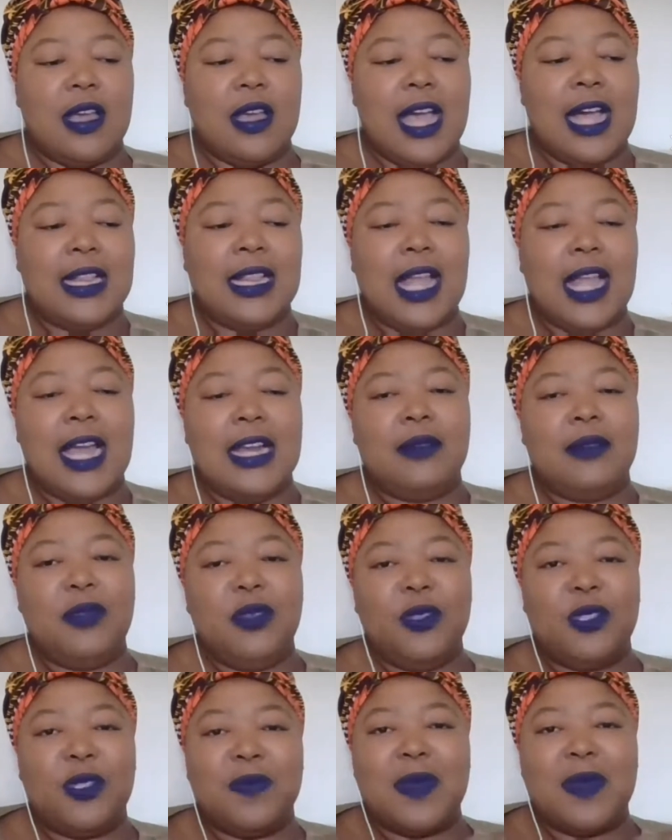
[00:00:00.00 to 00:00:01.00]
I'll
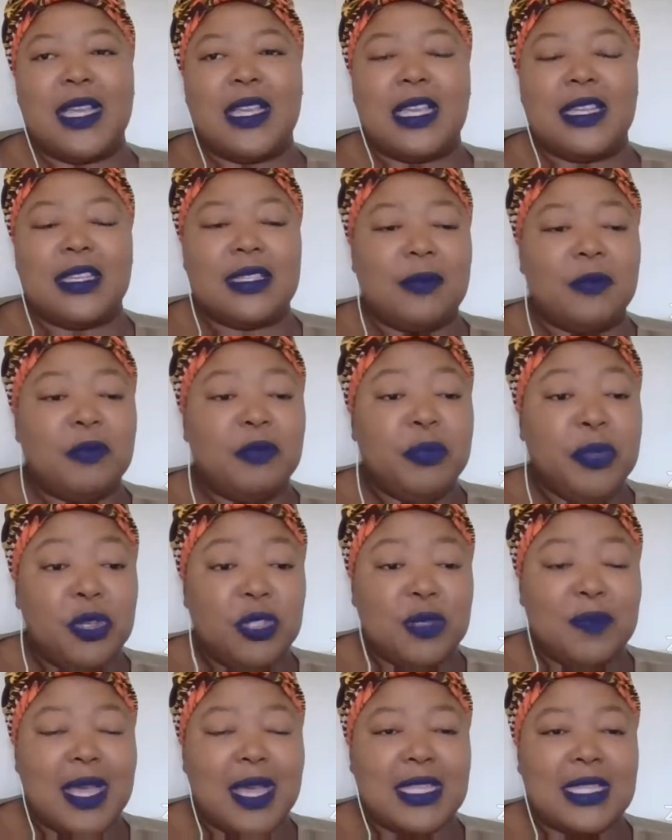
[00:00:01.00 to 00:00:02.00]

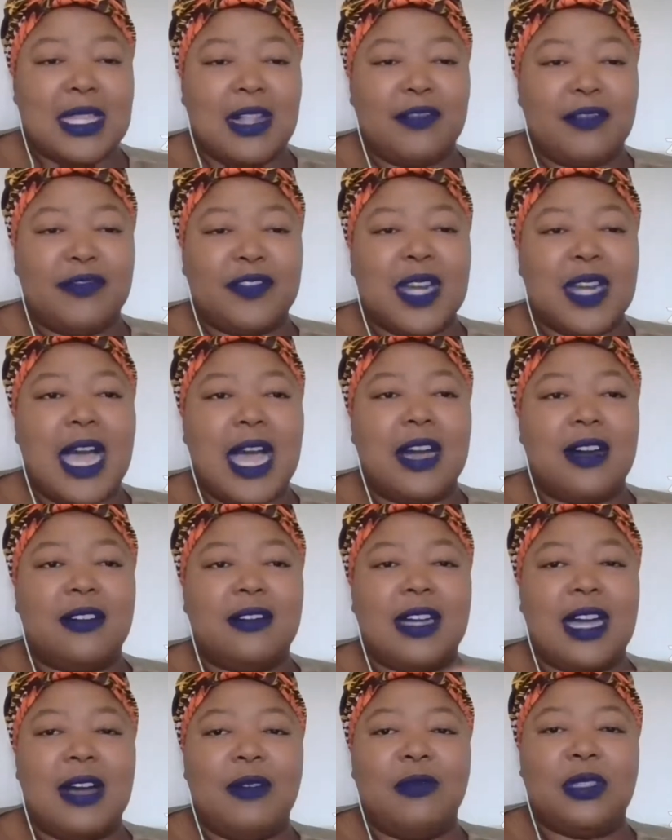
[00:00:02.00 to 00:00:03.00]
mute myself
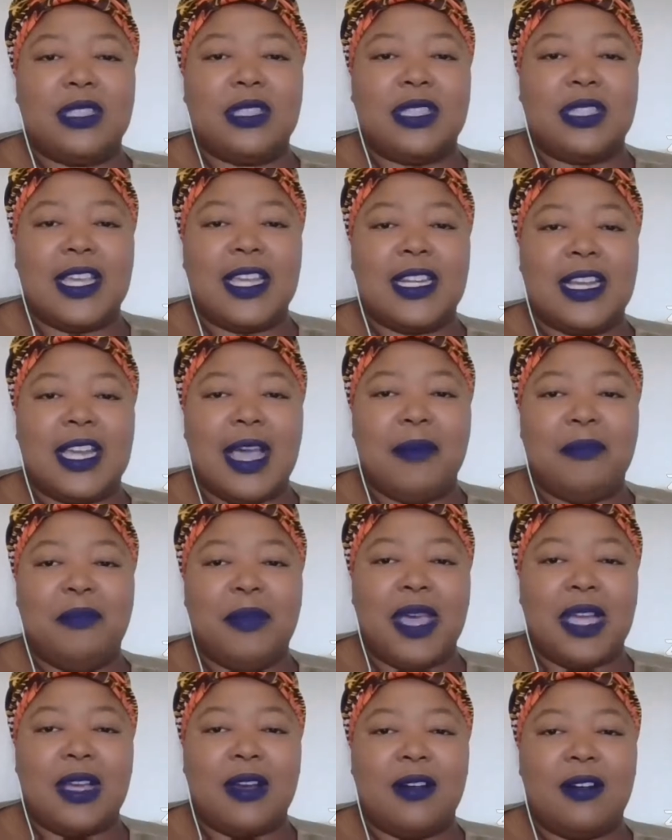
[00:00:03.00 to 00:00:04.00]
now. I will then come
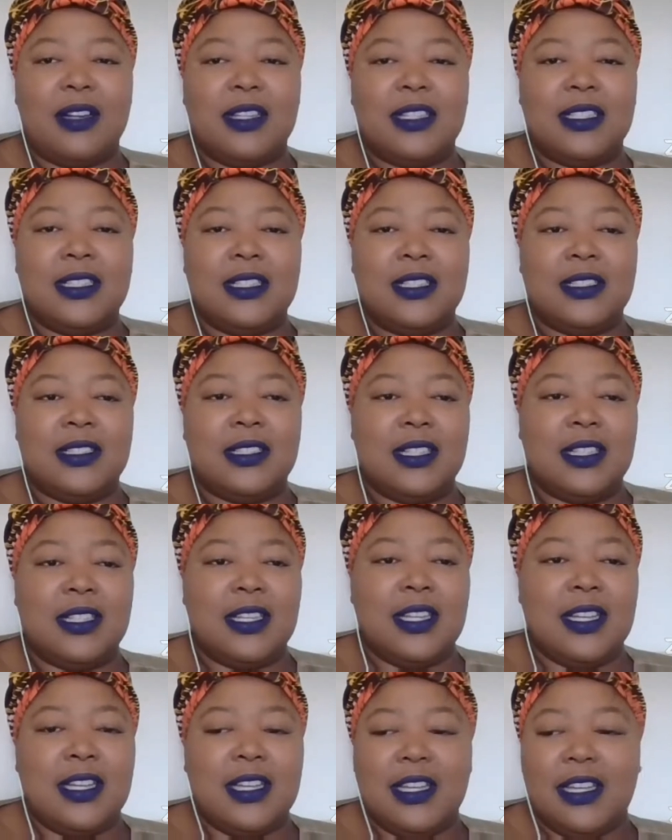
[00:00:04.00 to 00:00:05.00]
back on
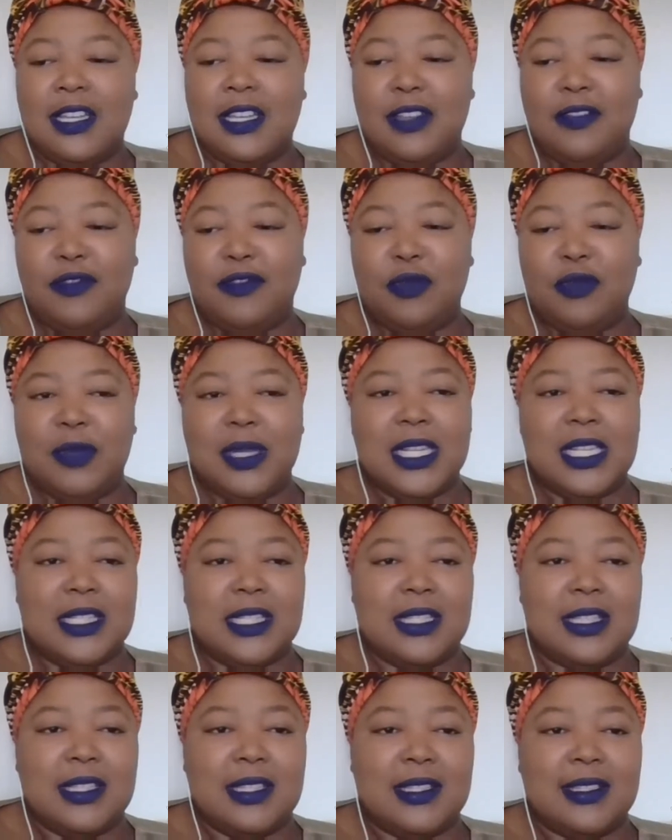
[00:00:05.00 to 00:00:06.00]
in a few
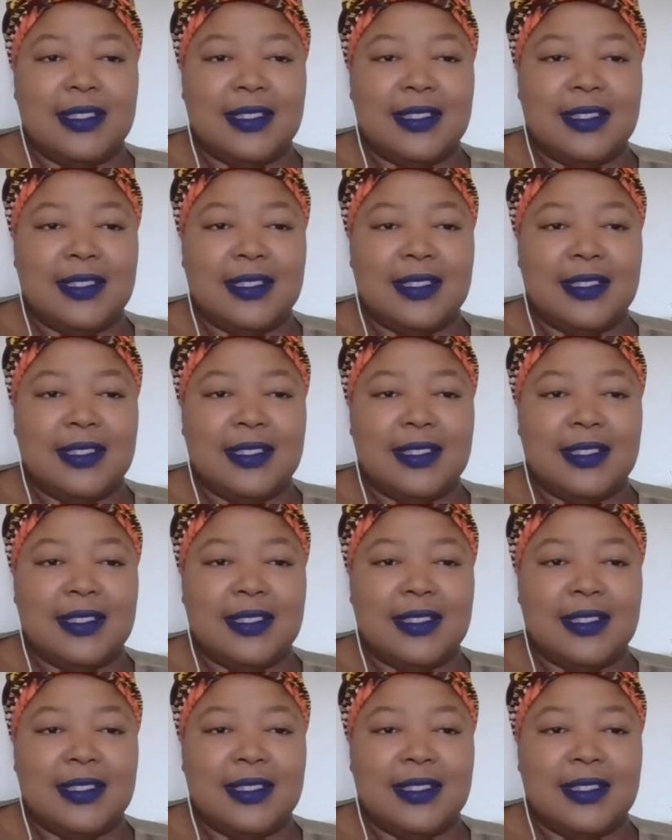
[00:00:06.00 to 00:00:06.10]
minutes.